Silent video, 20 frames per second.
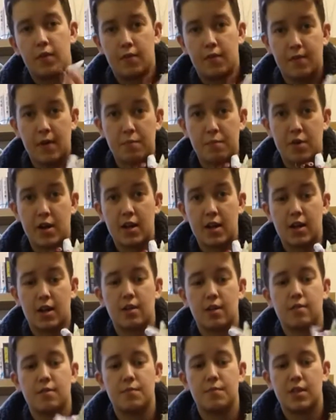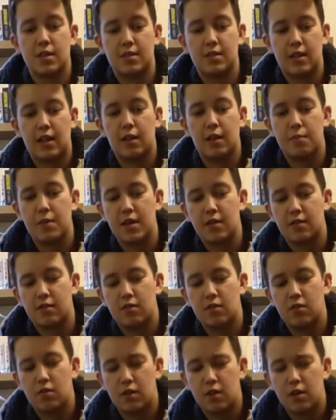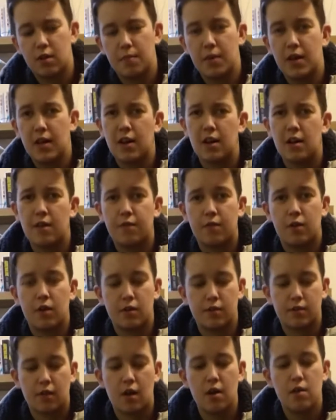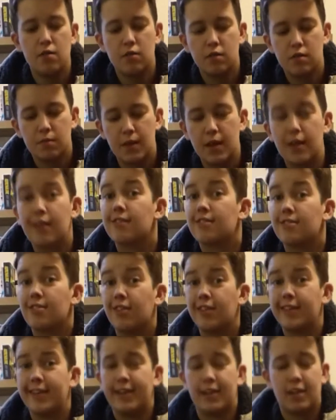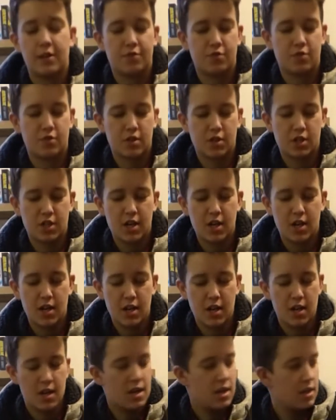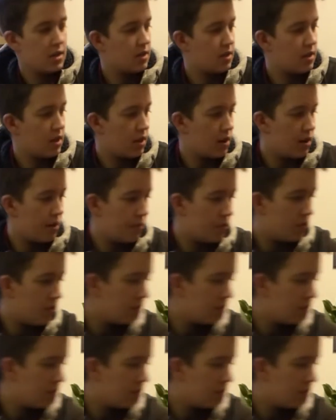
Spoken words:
the fabric, something's telling me it's not going to be enough on its own to make a solid enough structure, so I'm